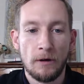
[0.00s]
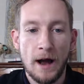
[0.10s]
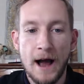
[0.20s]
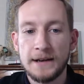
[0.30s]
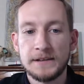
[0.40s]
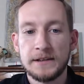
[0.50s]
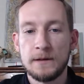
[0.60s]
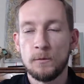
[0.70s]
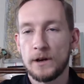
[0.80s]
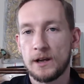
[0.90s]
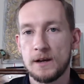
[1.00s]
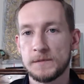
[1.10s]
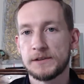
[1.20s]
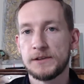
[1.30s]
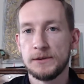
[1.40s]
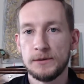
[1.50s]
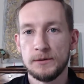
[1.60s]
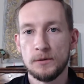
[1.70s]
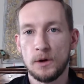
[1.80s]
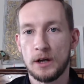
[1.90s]
honestly, when it comes
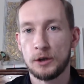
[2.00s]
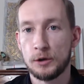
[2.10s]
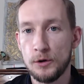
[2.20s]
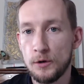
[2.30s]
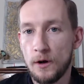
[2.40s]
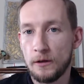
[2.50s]
to Google,